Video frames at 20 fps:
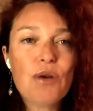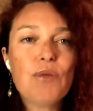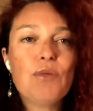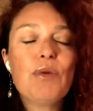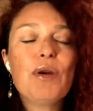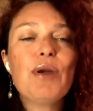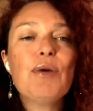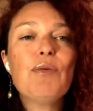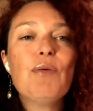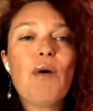
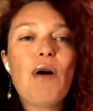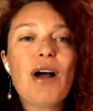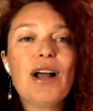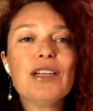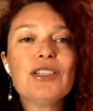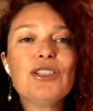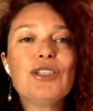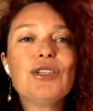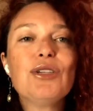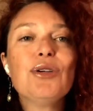We
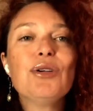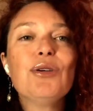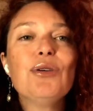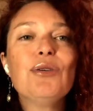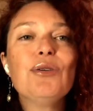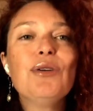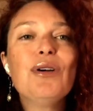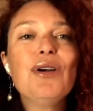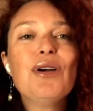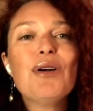want
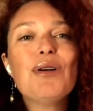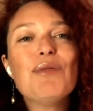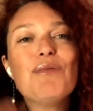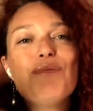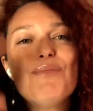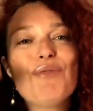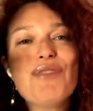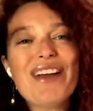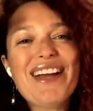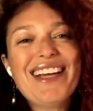to
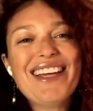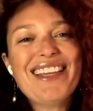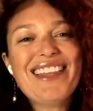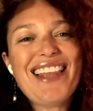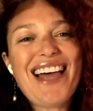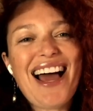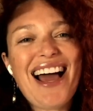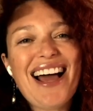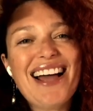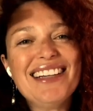bring
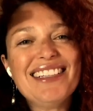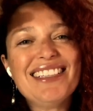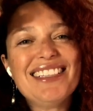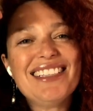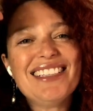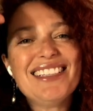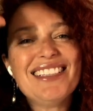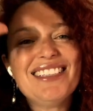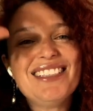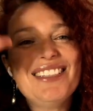that
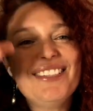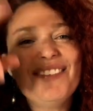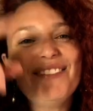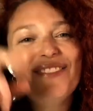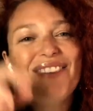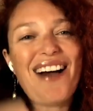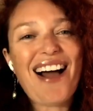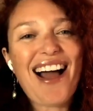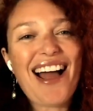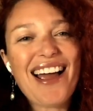
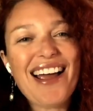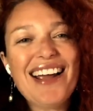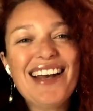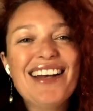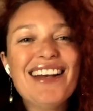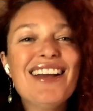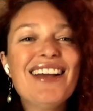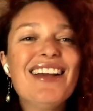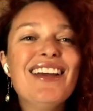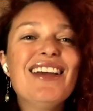
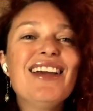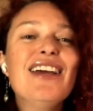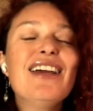divine